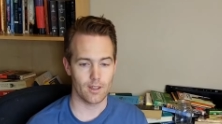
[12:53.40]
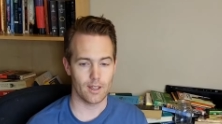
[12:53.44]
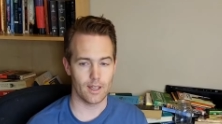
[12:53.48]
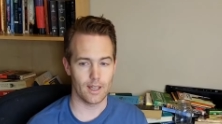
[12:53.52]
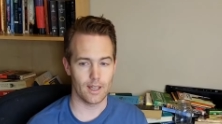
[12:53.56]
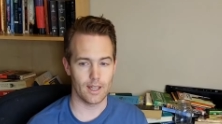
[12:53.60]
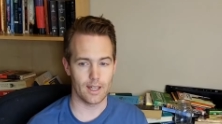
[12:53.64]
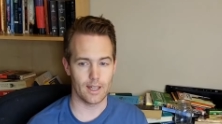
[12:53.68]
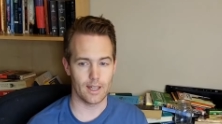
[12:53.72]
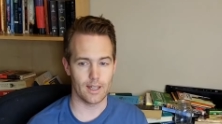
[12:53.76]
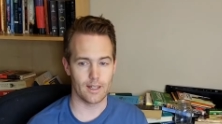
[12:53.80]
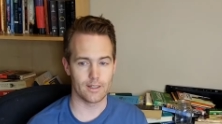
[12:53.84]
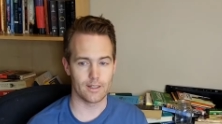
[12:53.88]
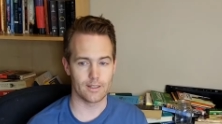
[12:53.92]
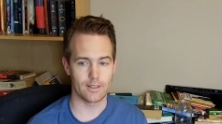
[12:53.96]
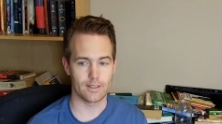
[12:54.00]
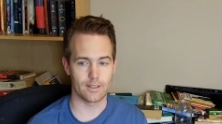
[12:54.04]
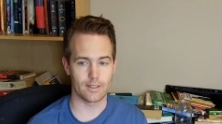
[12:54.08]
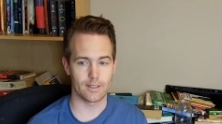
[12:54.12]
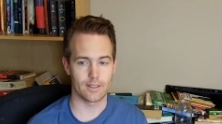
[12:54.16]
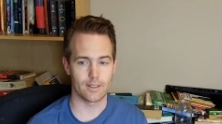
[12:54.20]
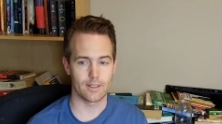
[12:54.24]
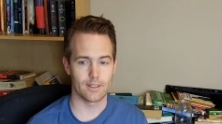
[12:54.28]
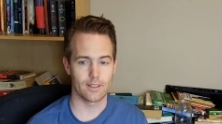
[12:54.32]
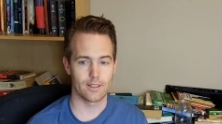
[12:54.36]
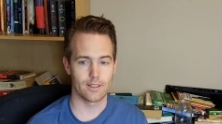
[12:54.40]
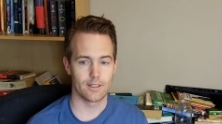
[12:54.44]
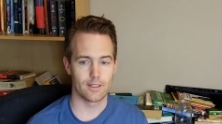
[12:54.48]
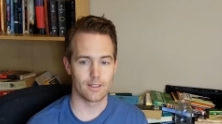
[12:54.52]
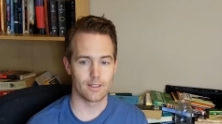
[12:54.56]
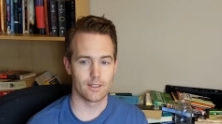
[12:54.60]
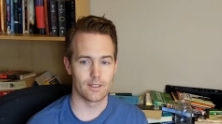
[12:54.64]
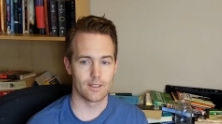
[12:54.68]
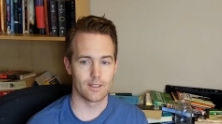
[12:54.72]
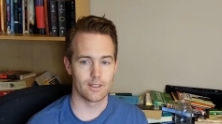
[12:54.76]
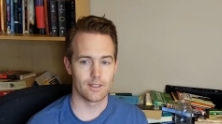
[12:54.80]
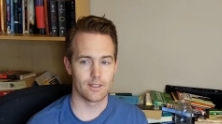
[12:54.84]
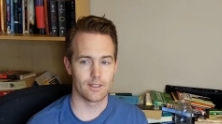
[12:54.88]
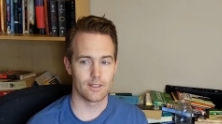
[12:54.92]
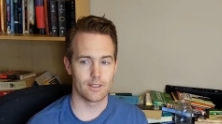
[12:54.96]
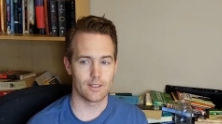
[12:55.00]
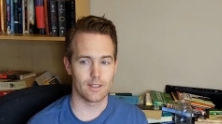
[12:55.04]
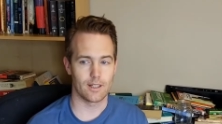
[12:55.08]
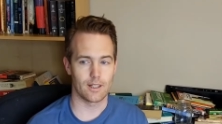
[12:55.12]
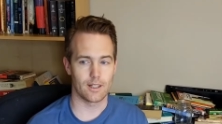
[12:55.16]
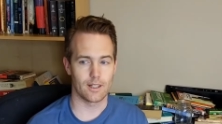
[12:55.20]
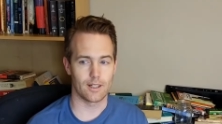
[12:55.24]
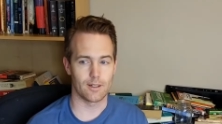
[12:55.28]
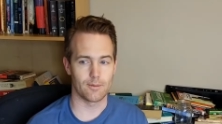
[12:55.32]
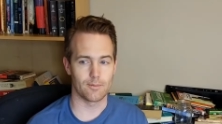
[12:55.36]
And
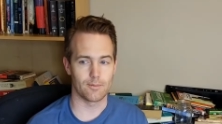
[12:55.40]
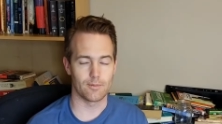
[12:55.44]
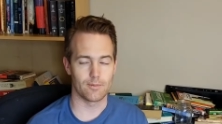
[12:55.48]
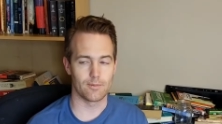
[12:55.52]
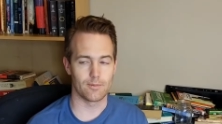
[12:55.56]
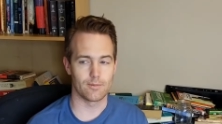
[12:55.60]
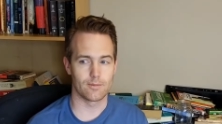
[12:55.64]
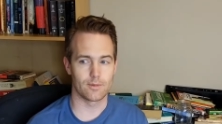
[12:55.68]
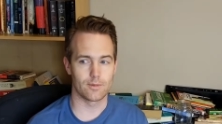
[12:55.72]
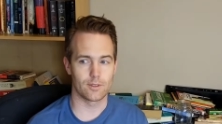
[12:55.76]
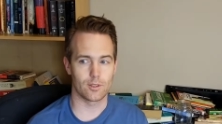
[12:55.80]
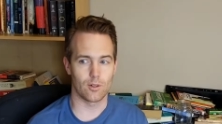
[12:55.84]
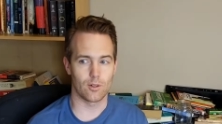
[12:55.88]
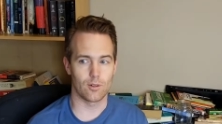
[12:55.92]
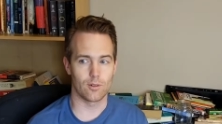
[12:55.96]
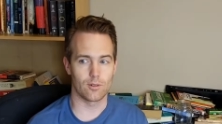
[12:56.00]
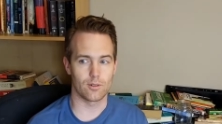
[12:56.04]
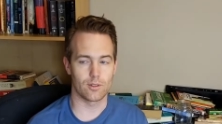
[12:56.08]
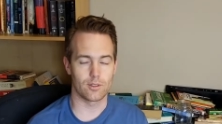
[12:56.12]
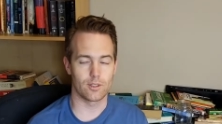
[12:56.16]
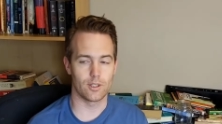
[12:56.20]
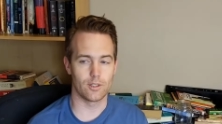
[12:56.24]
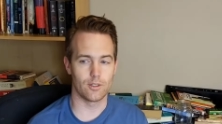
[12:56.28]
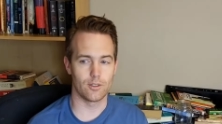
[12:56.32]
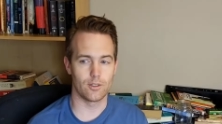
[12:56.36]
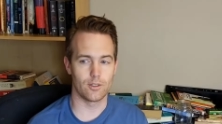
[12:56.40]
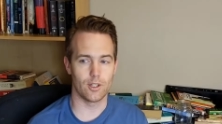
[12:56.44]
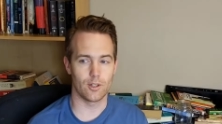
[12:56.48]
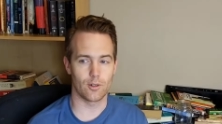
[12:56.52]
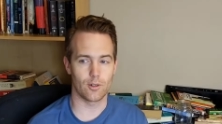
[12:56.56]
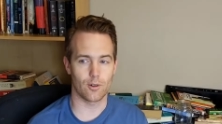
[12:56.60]
in